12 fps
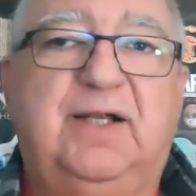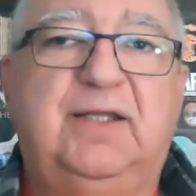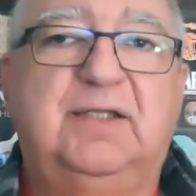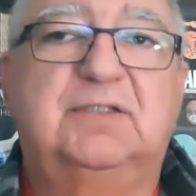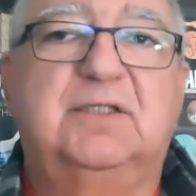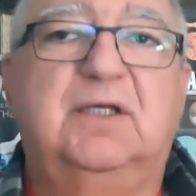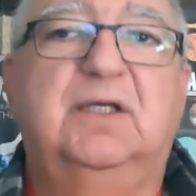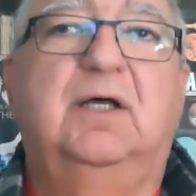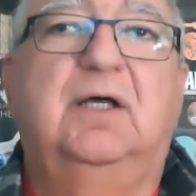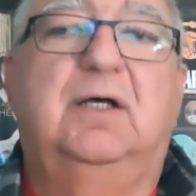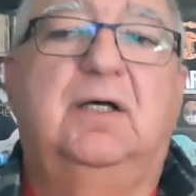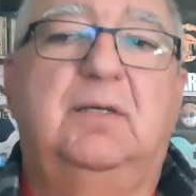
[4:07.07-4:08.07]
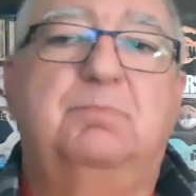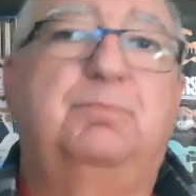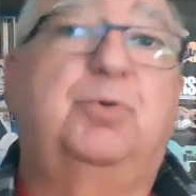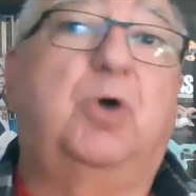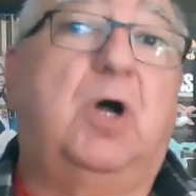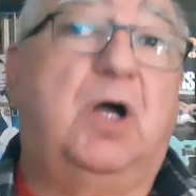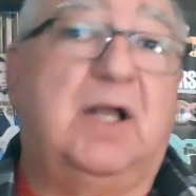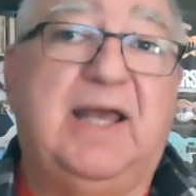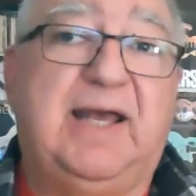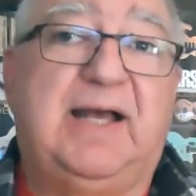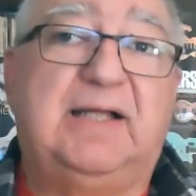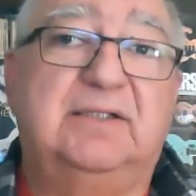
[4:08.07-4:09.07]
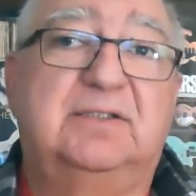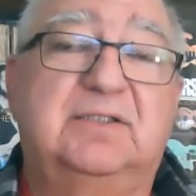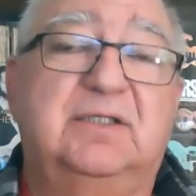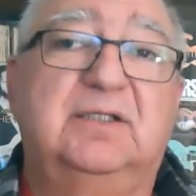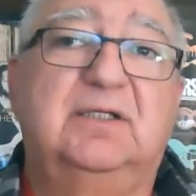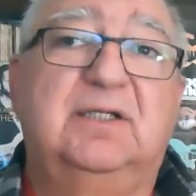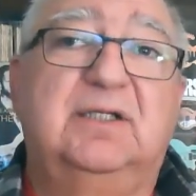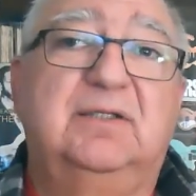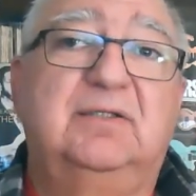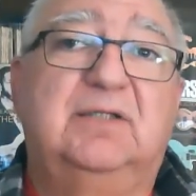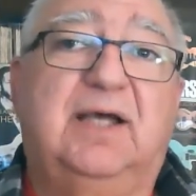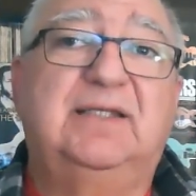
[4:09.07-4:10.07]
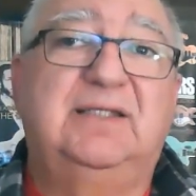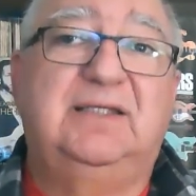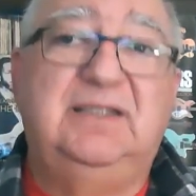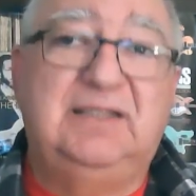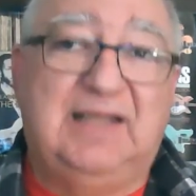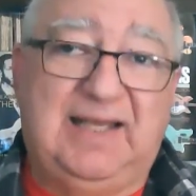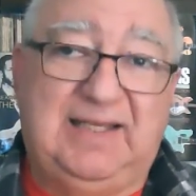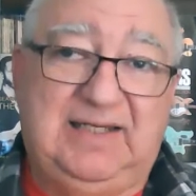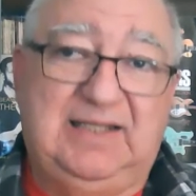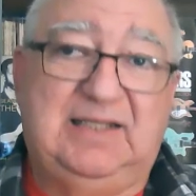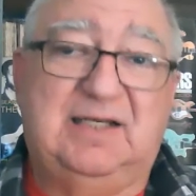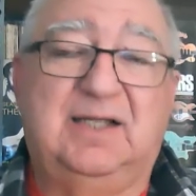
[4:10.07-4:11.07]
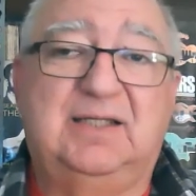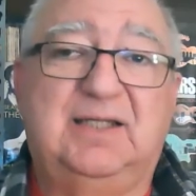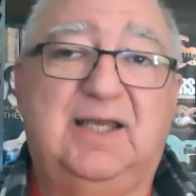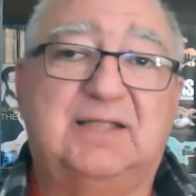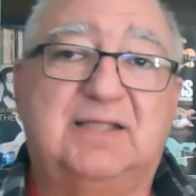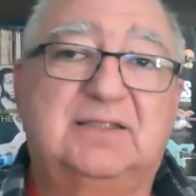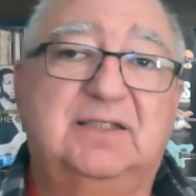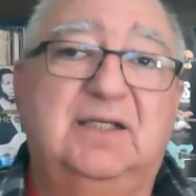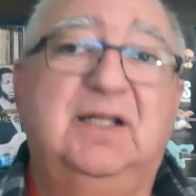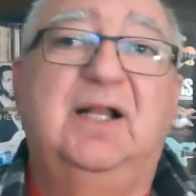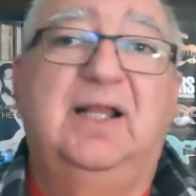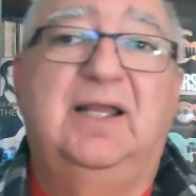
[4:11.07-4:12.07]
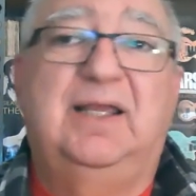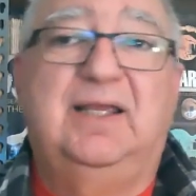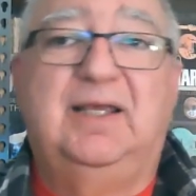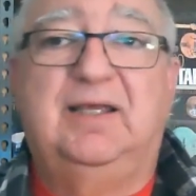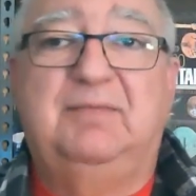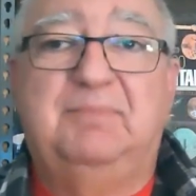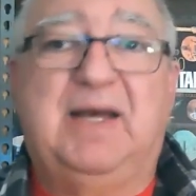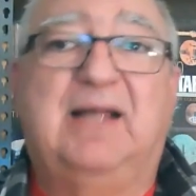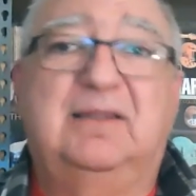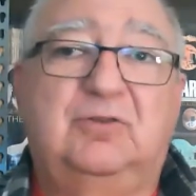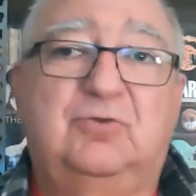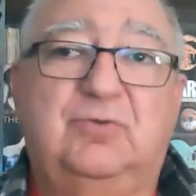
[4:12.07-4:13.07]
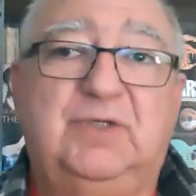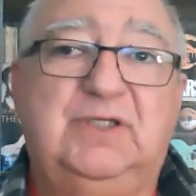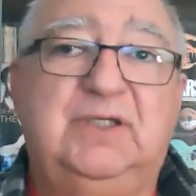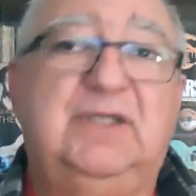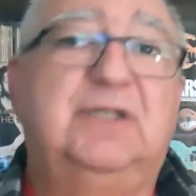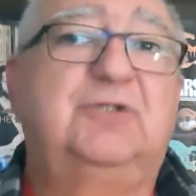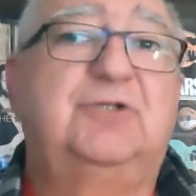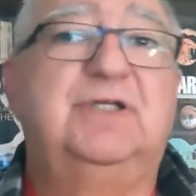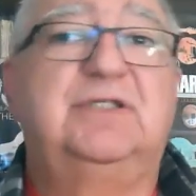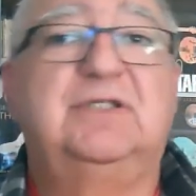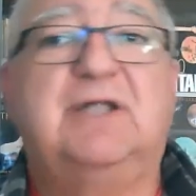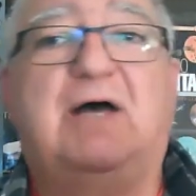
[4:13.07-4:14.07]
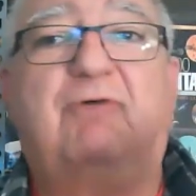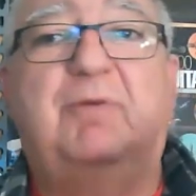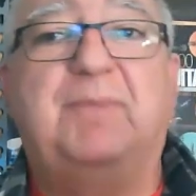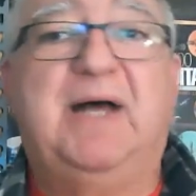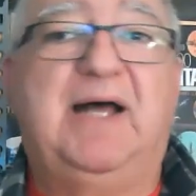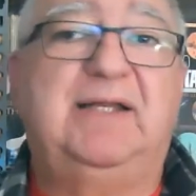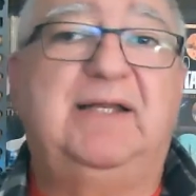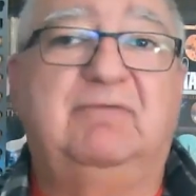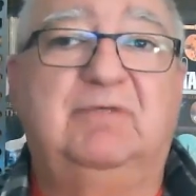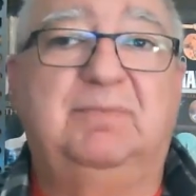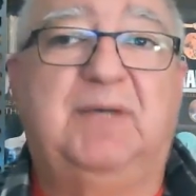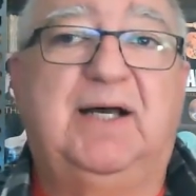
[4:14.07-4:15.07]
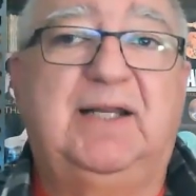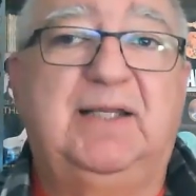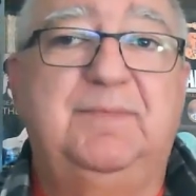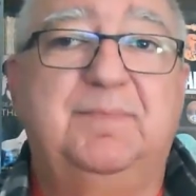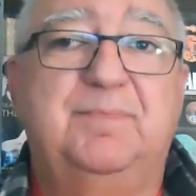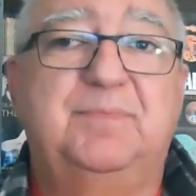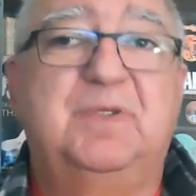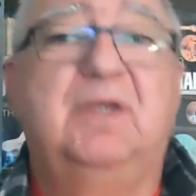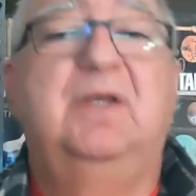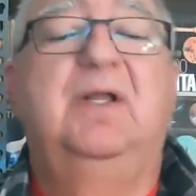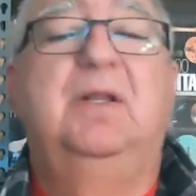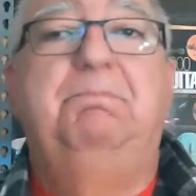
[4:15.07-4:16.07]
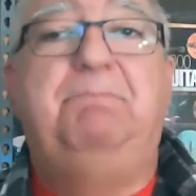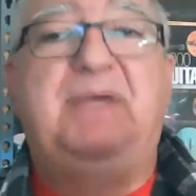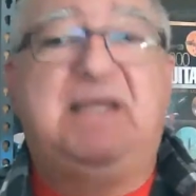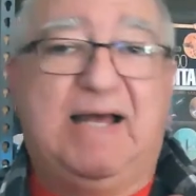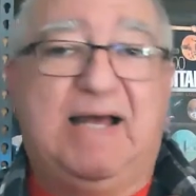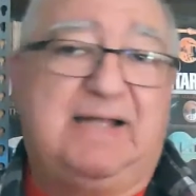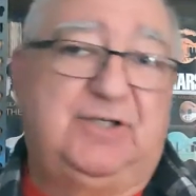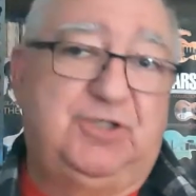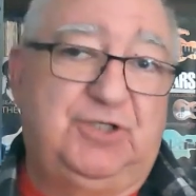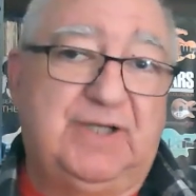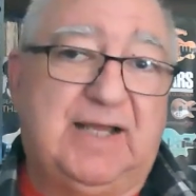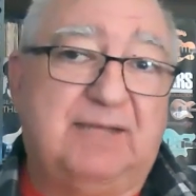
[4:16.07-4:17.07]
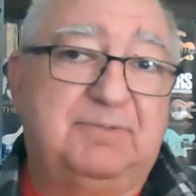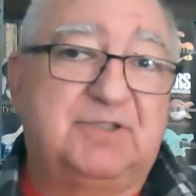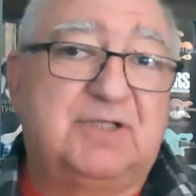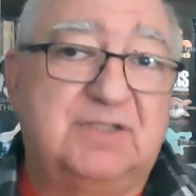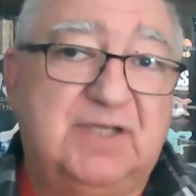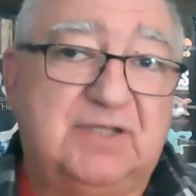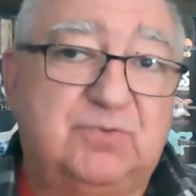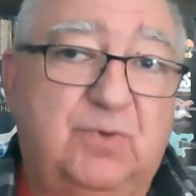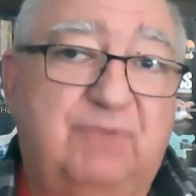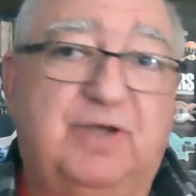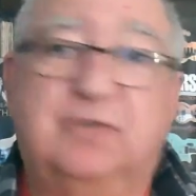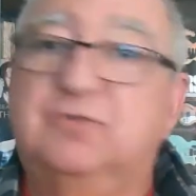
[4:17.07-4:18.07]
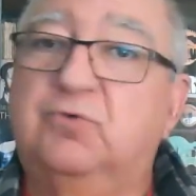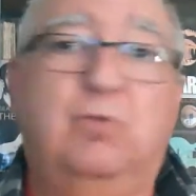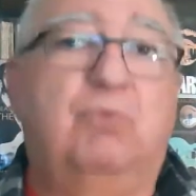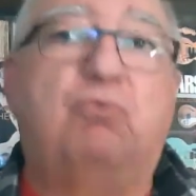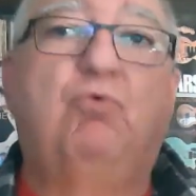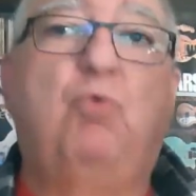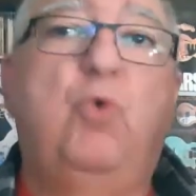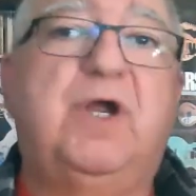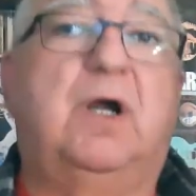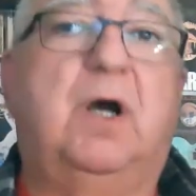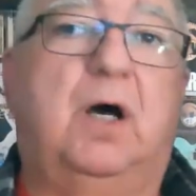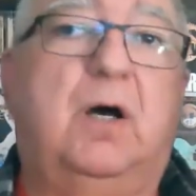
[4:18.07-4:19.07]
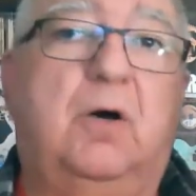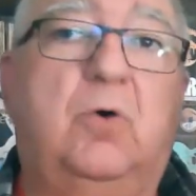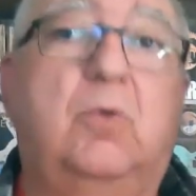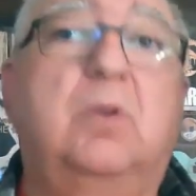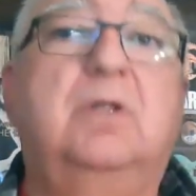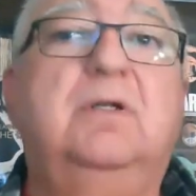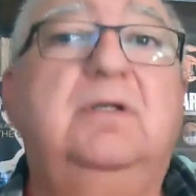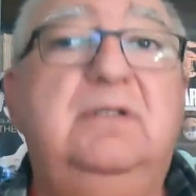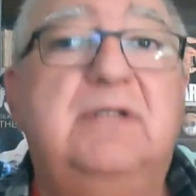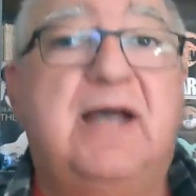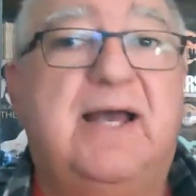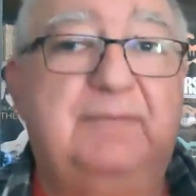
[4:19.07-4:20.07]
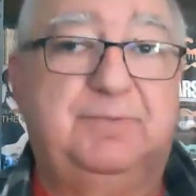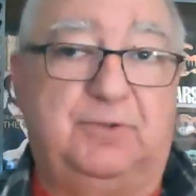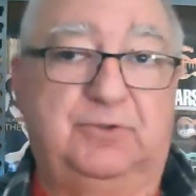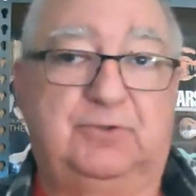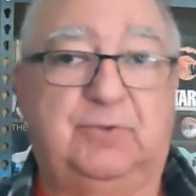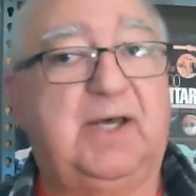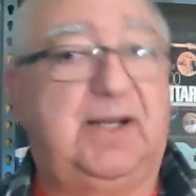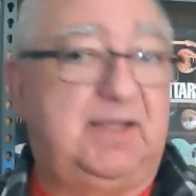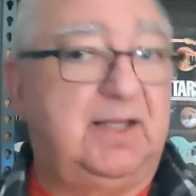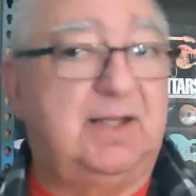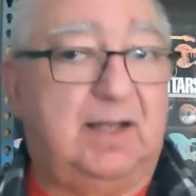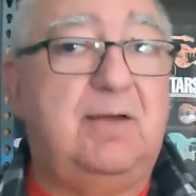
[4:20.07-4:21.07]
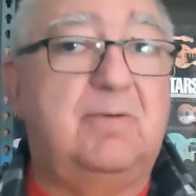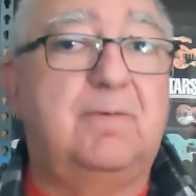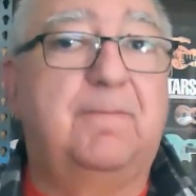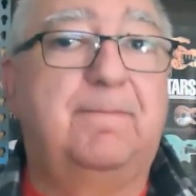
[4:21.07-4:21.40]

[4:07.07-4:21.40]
is, ProgHat's 1980 contest and my three entries. And I'll remind everybody, be kind to your neighbors, because guess what, folks? We're all neighbors. We've got to get along.